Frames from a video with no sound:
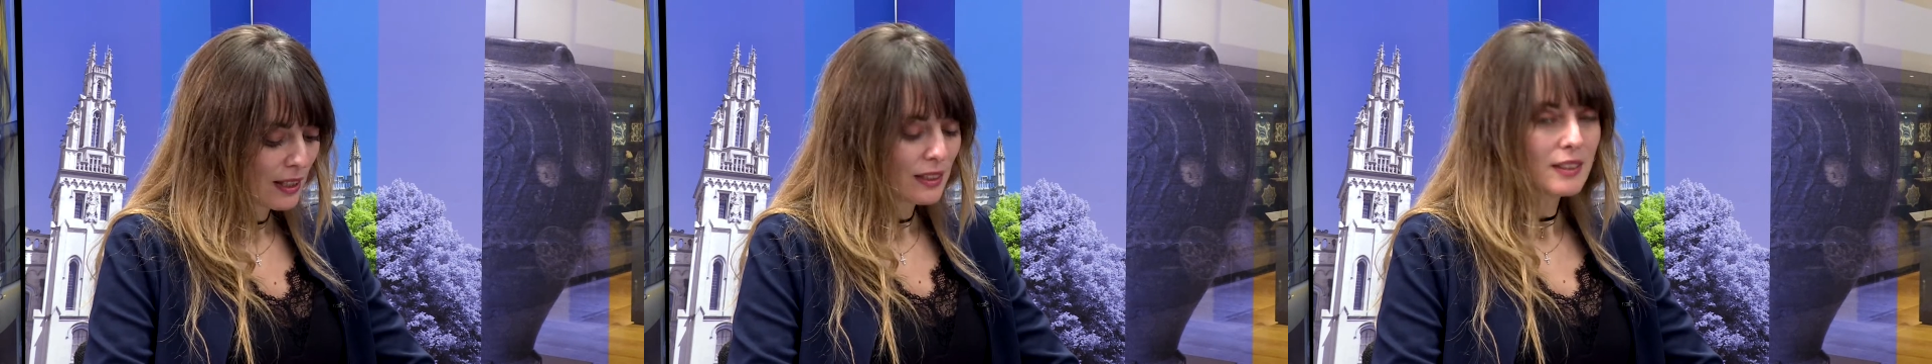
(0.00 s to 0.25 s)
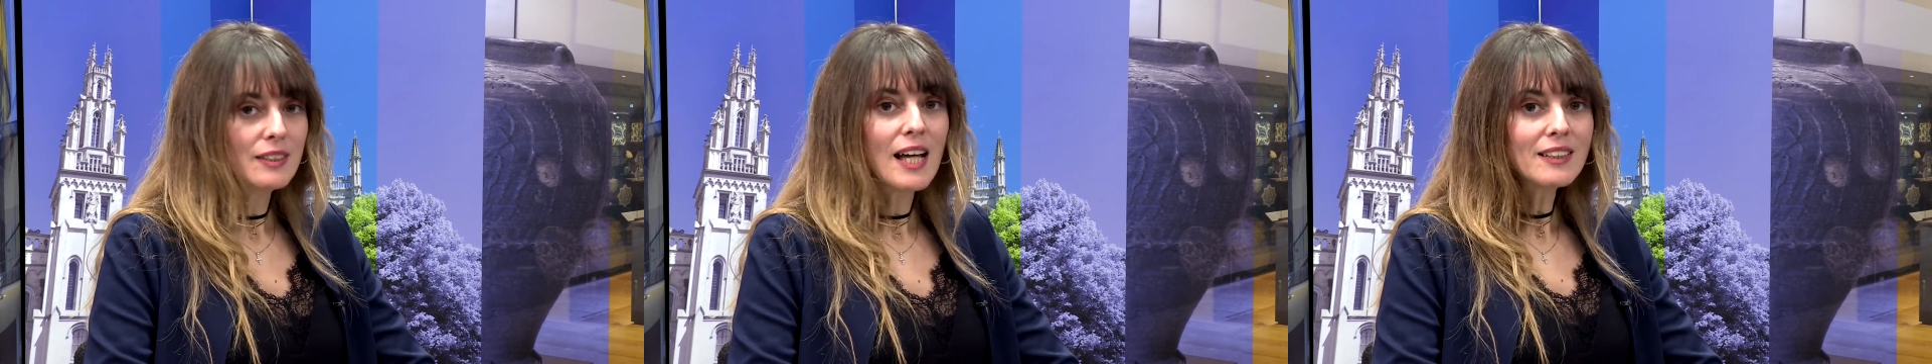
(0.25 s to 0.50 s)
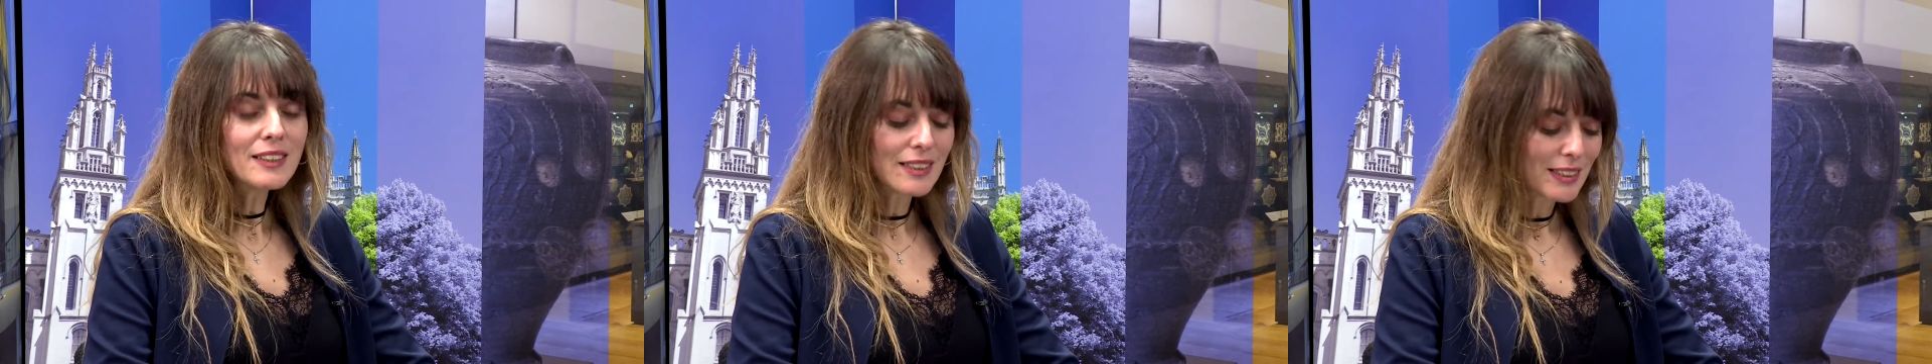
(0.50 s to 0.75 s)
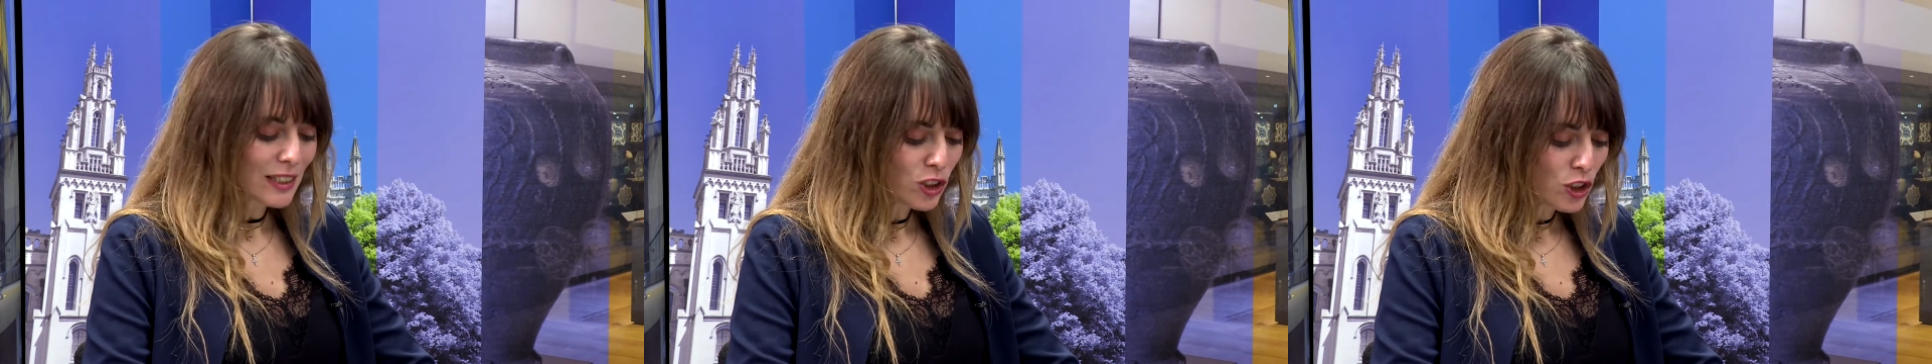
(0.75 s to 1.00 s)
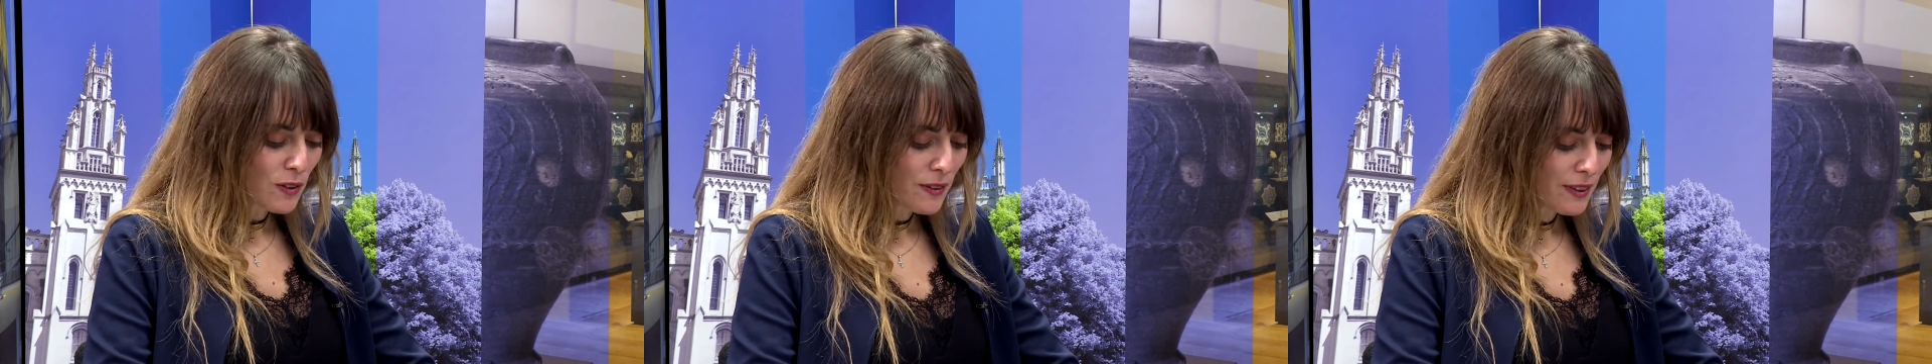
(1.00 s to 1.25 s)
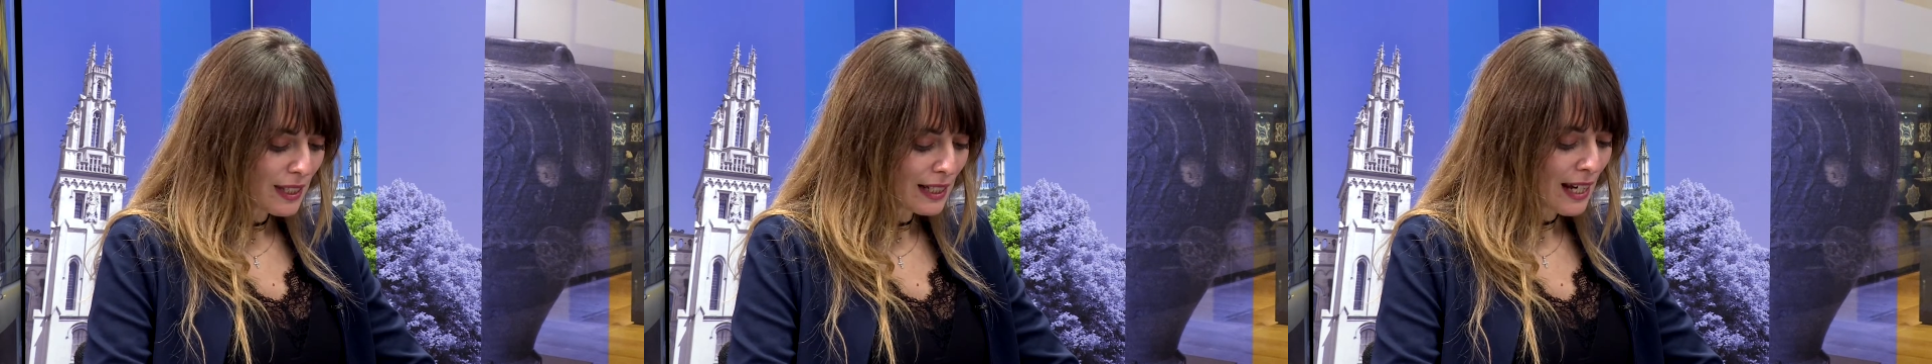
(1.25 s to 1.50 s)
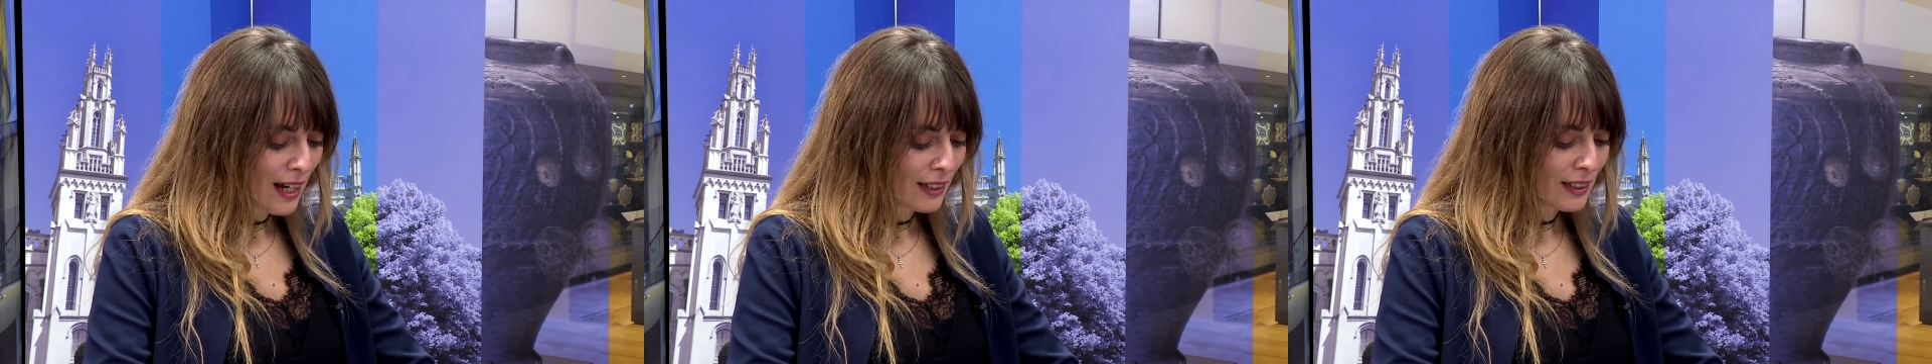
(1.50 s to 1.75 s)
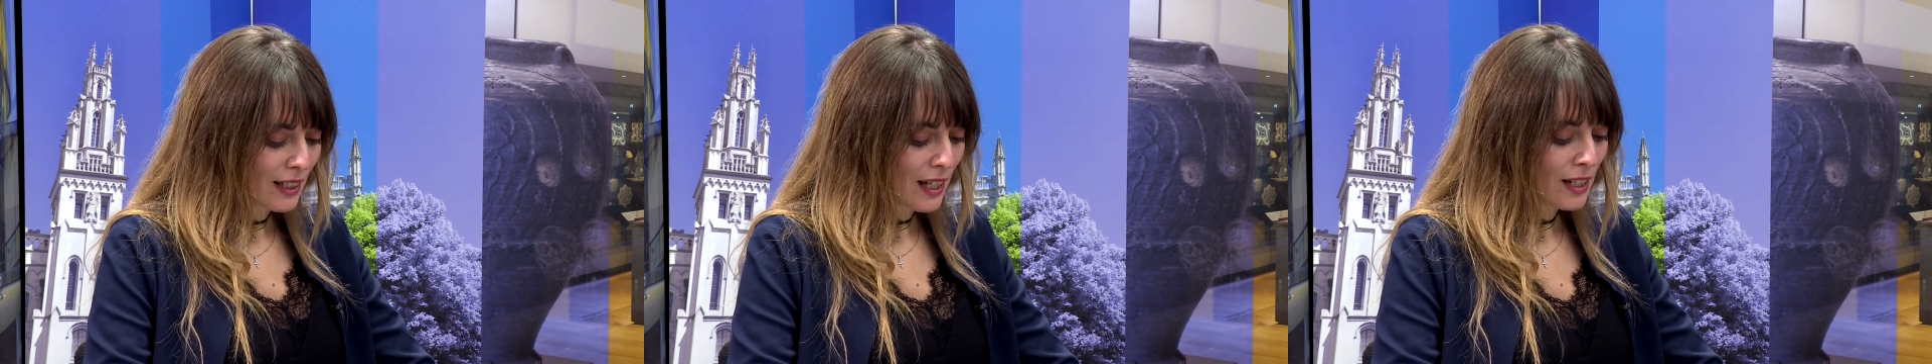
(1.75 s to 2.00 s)
Does such a thing
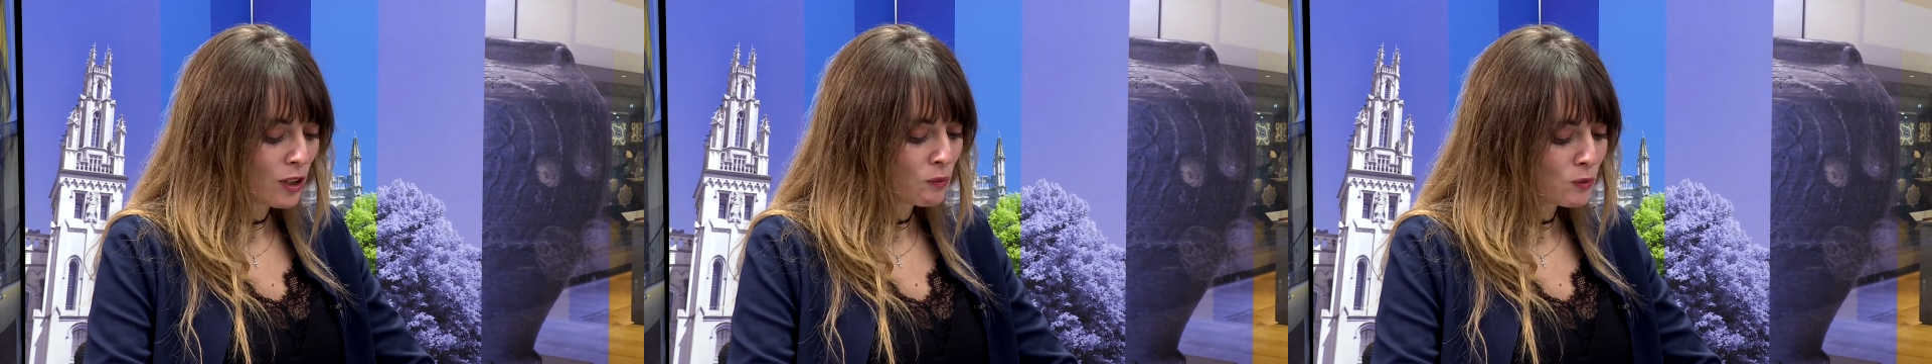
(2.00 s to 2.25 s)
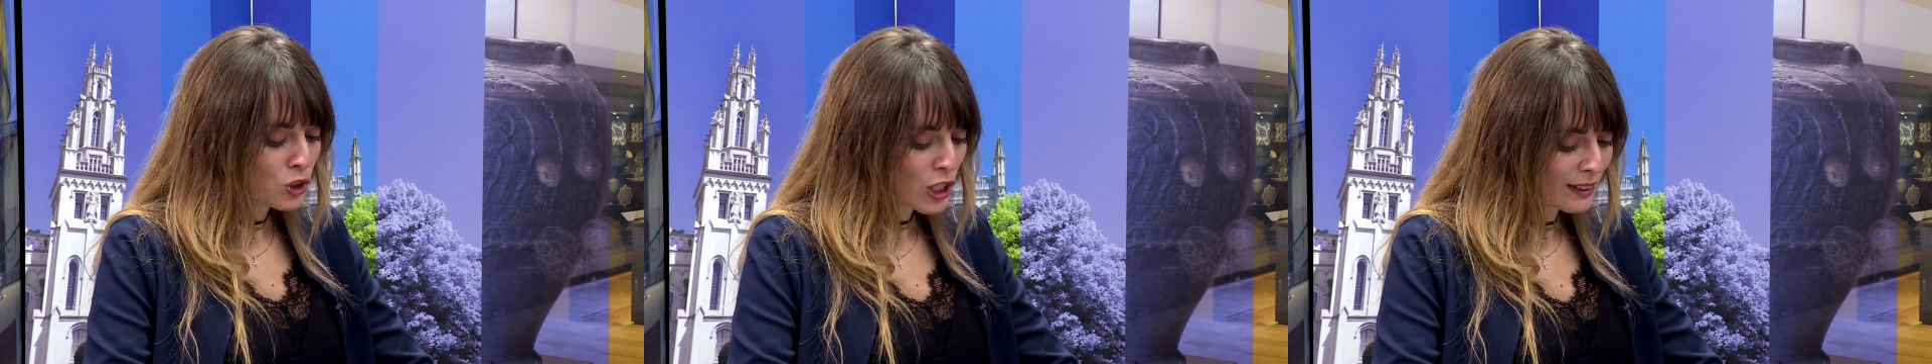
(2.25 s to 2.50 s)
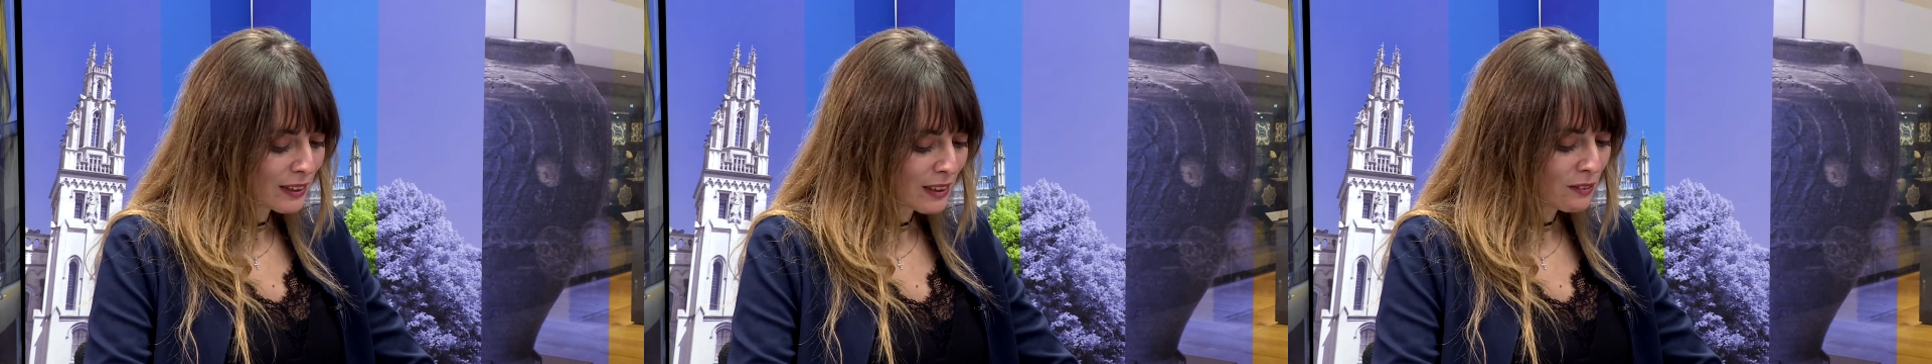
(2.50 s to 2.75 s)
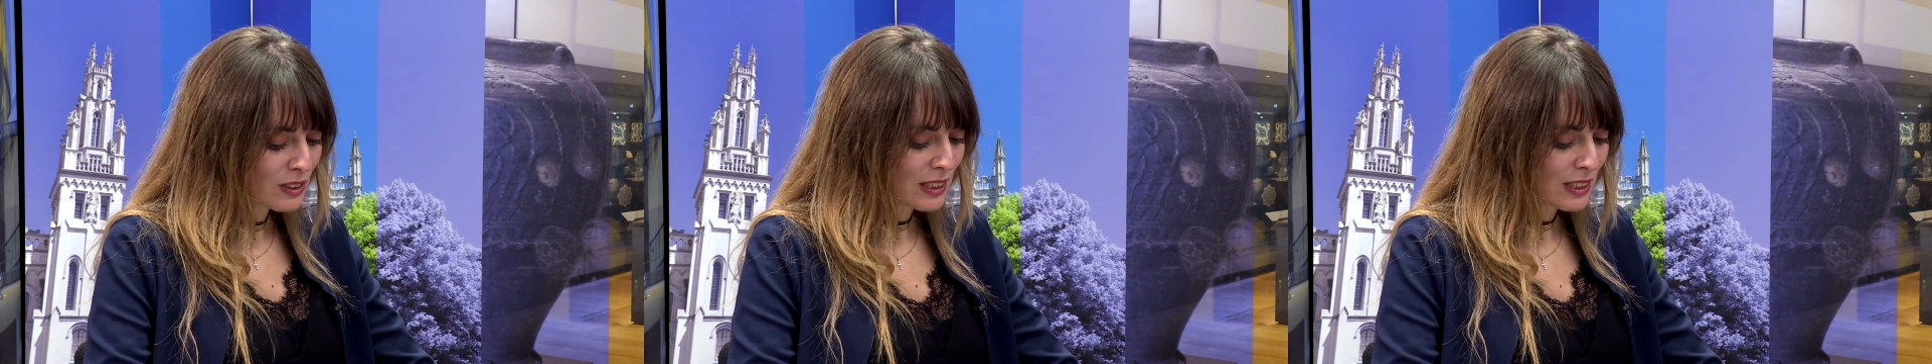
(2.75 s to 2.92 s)
like an objective